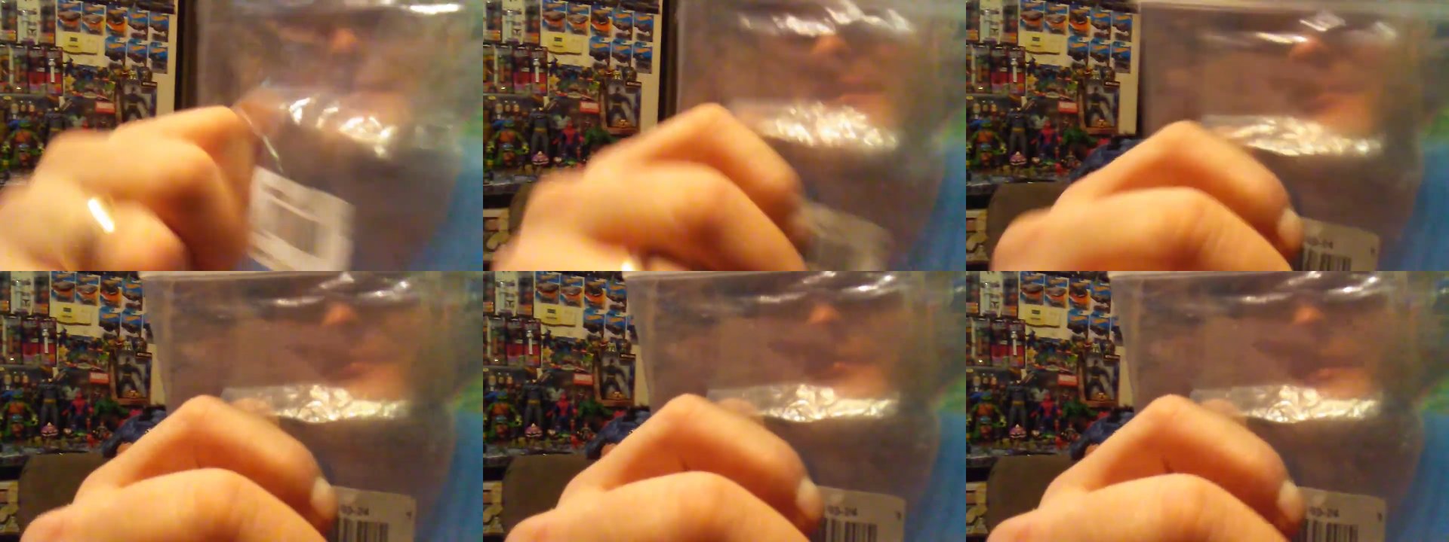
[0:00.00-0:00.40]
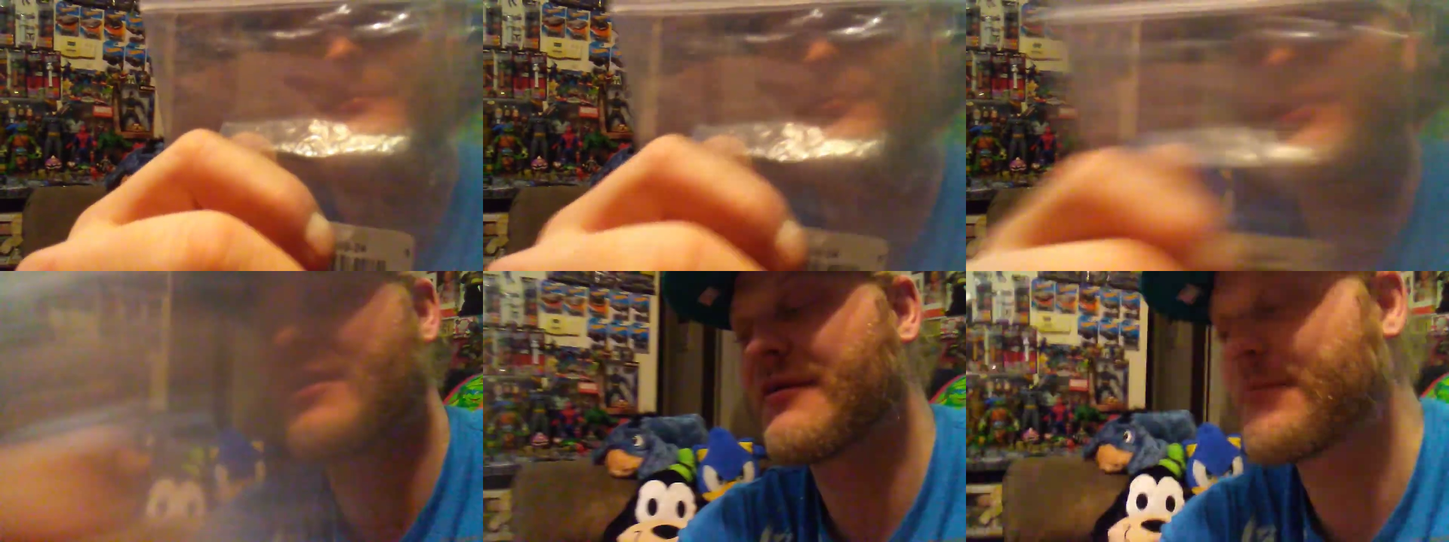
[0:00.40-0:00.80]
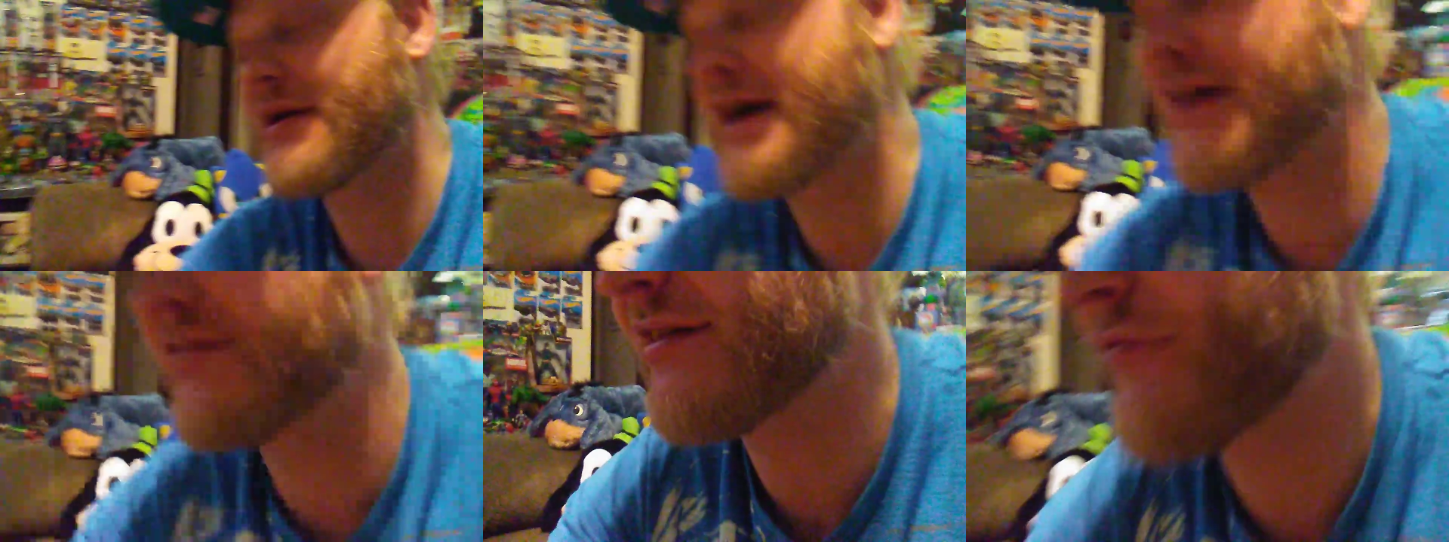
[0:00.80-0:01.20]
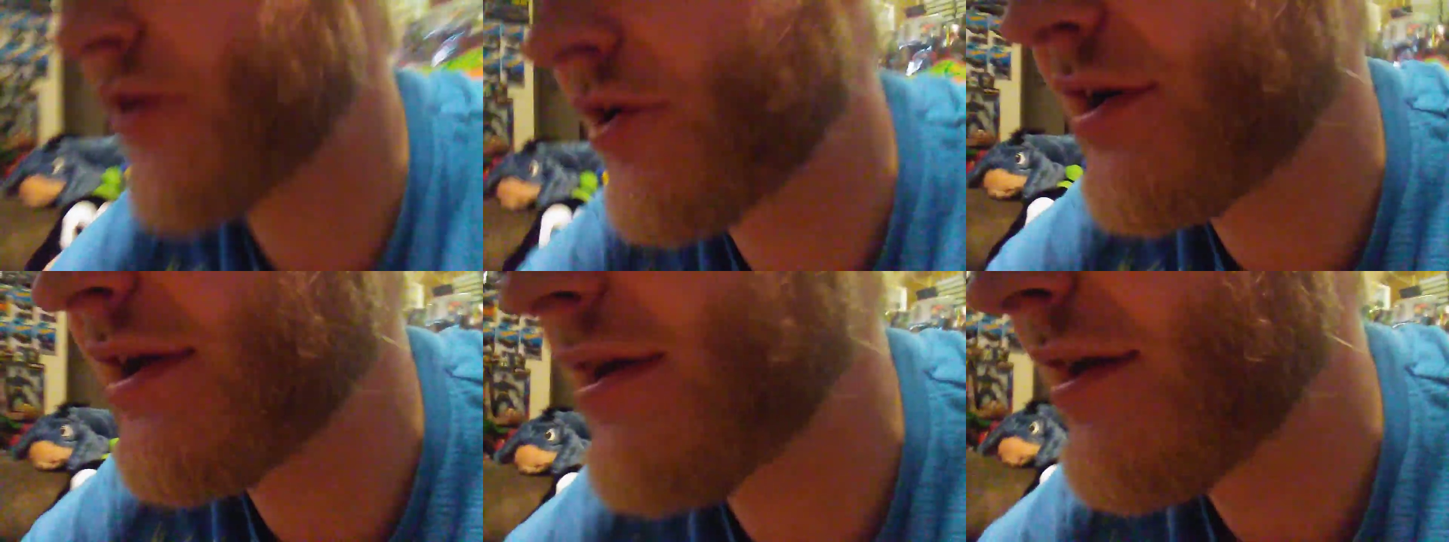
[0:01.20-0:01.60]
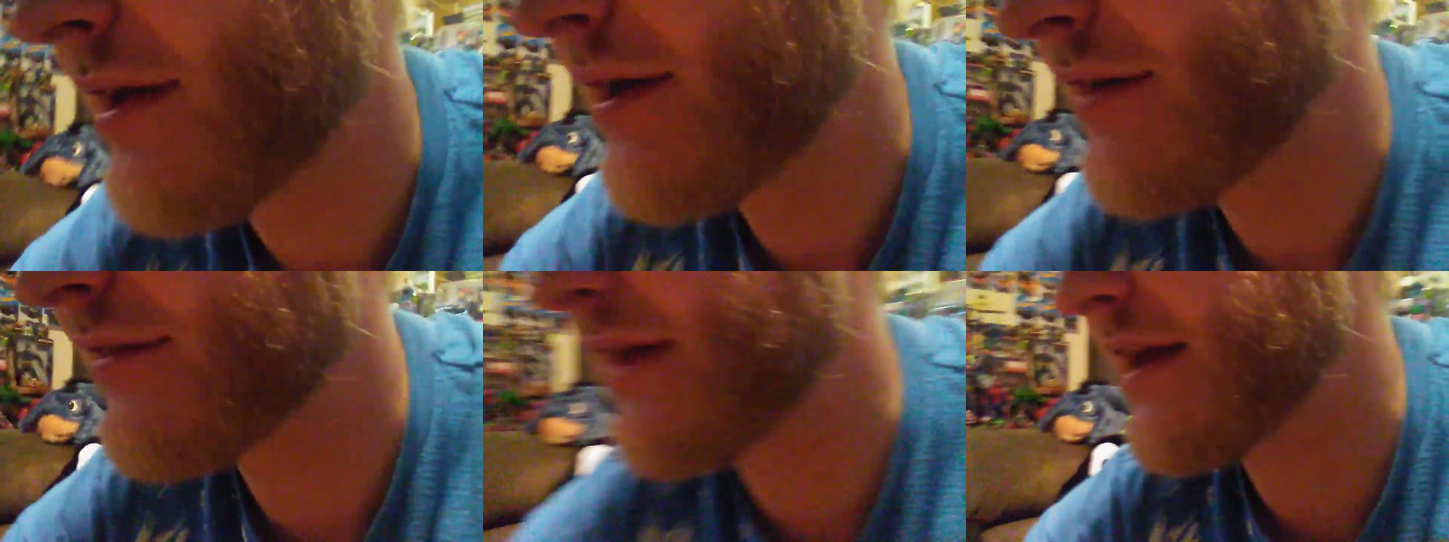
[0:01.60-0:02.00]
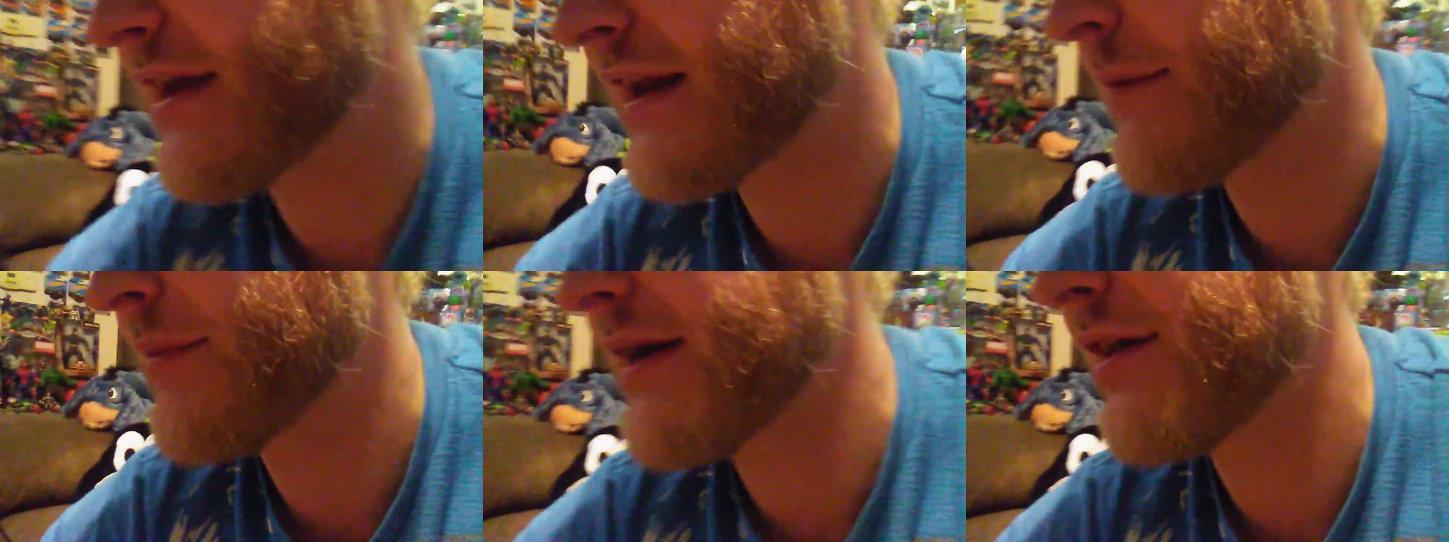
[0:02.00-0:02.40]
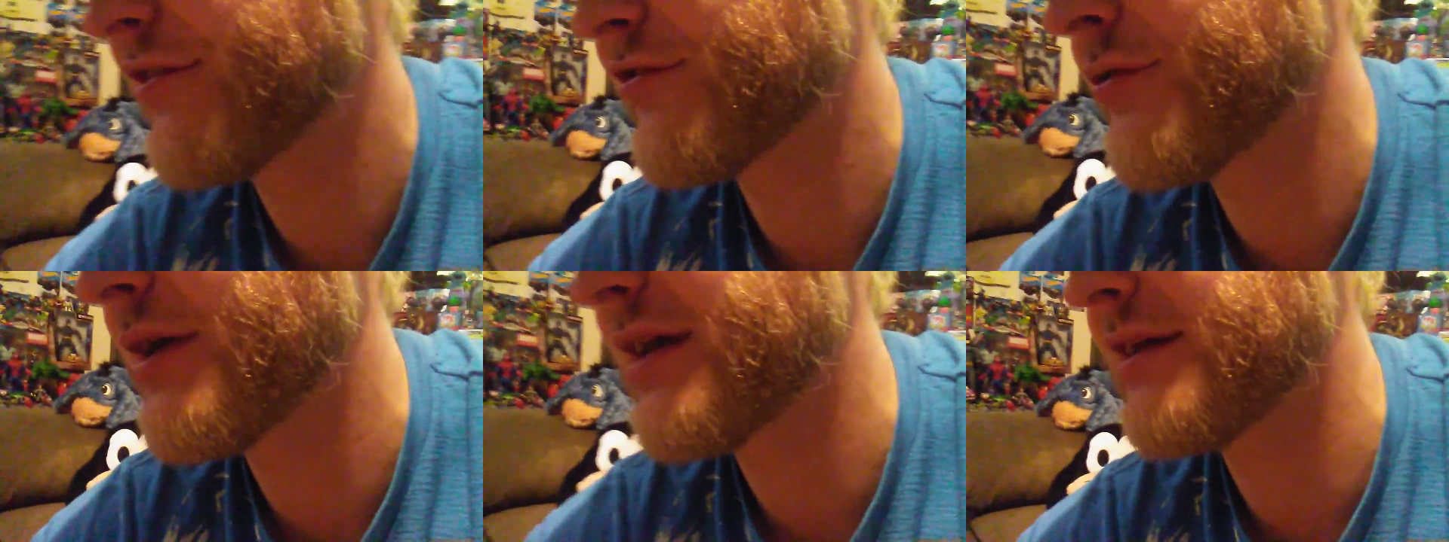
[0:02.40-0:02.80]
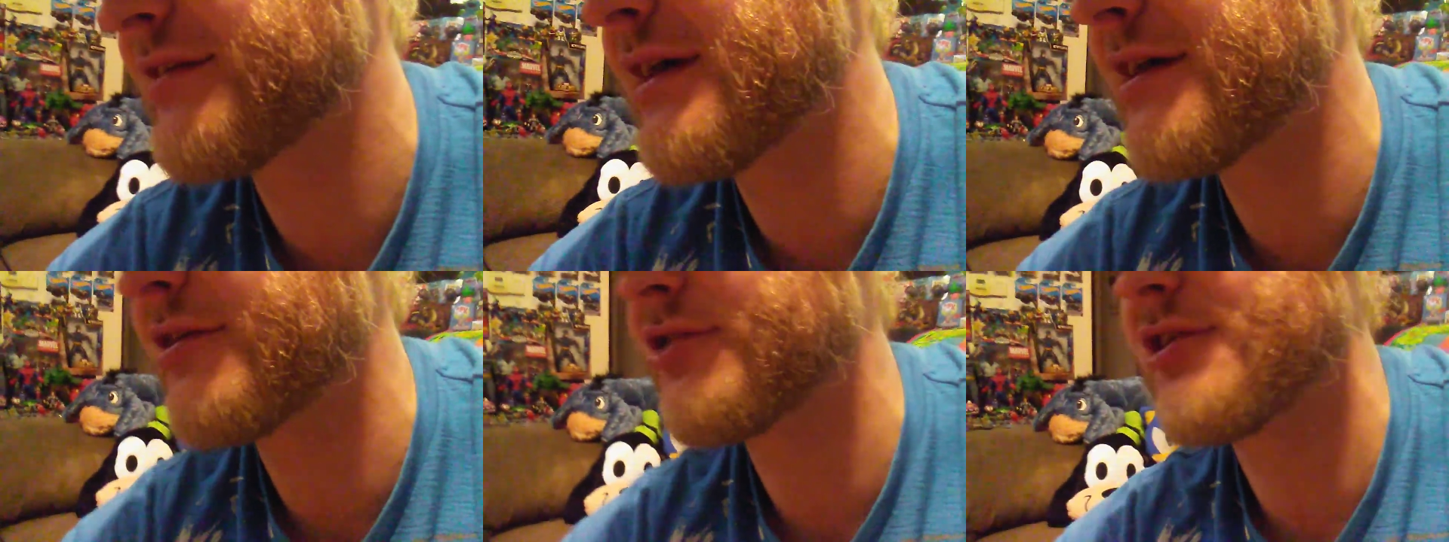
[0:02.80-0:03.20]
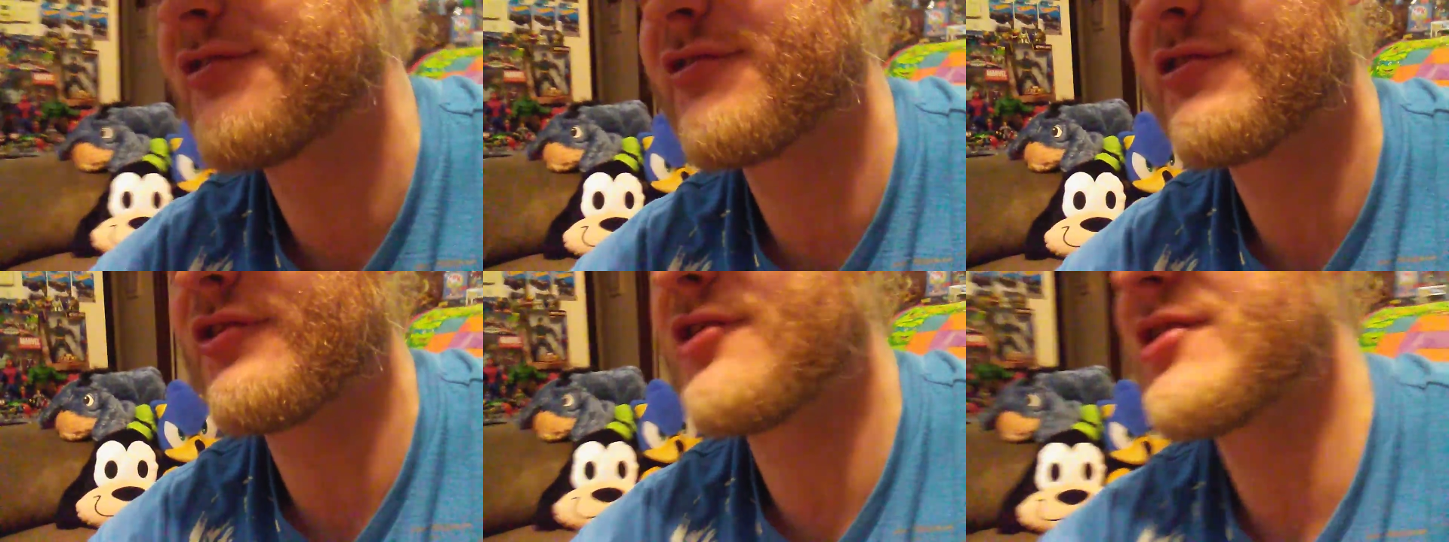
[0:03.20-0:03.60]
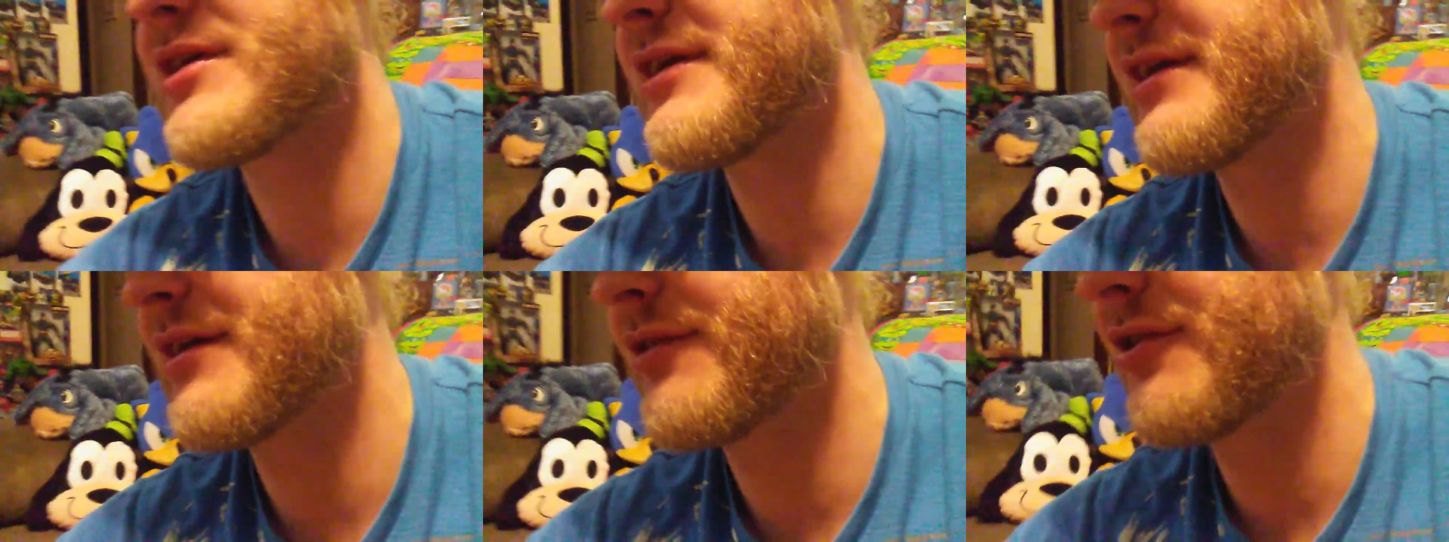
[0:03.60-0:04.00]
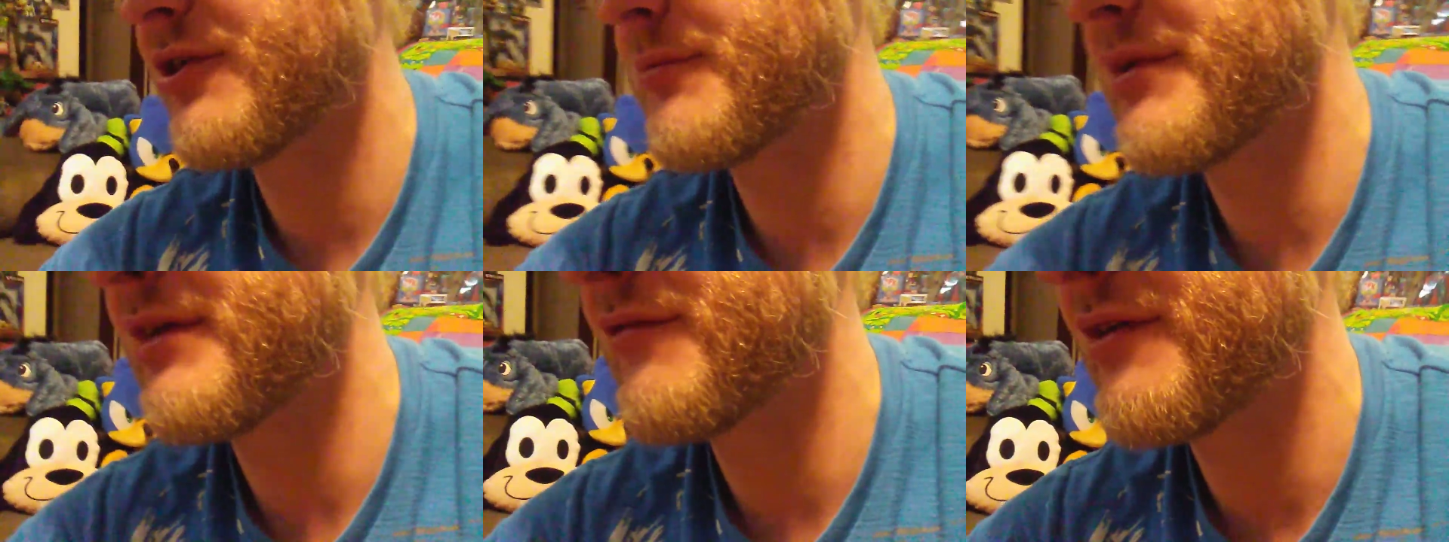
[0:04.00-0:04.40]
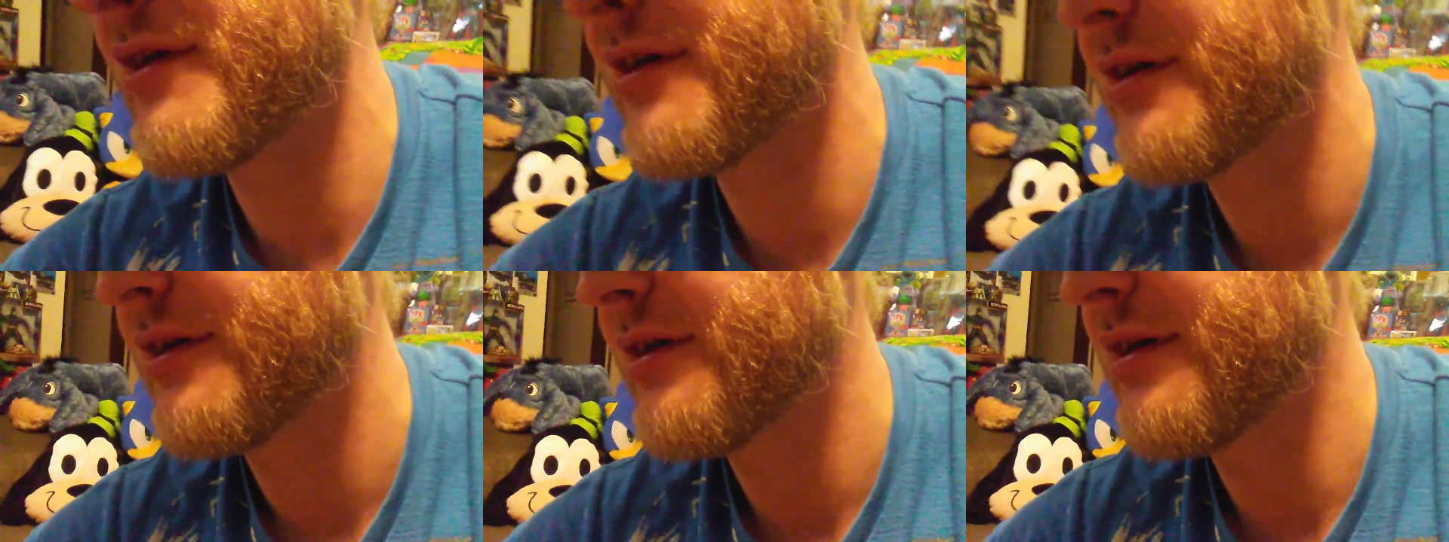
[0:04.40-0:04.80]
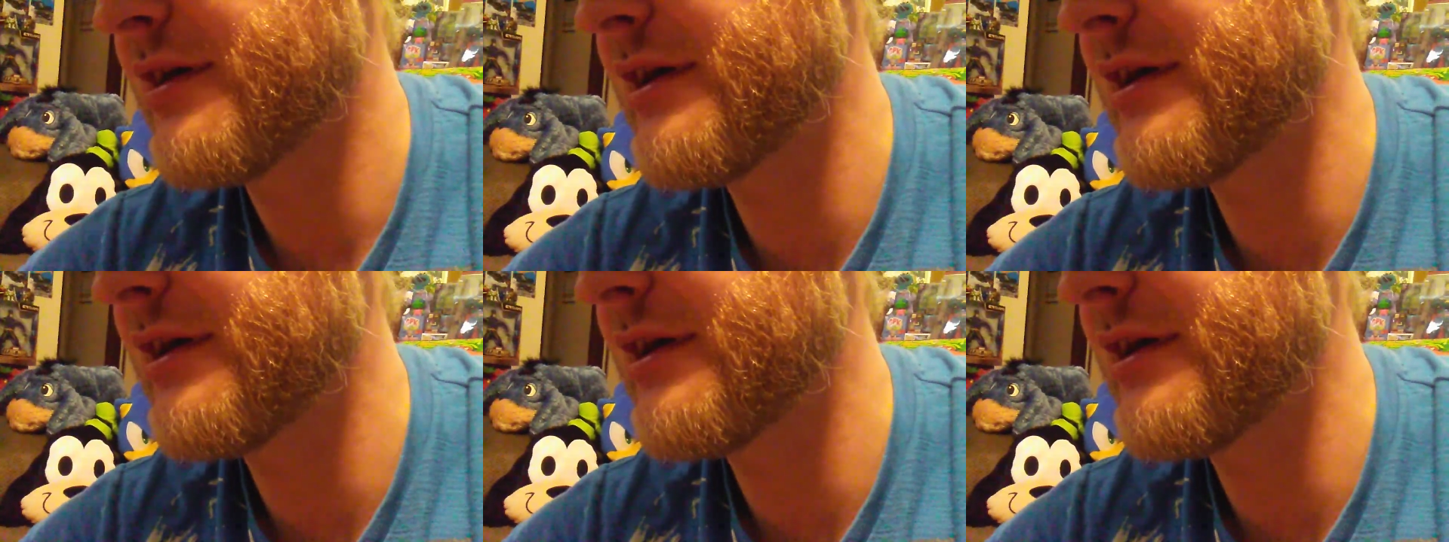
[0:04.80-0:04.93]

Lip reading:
No face is visible, so there are no lips to read.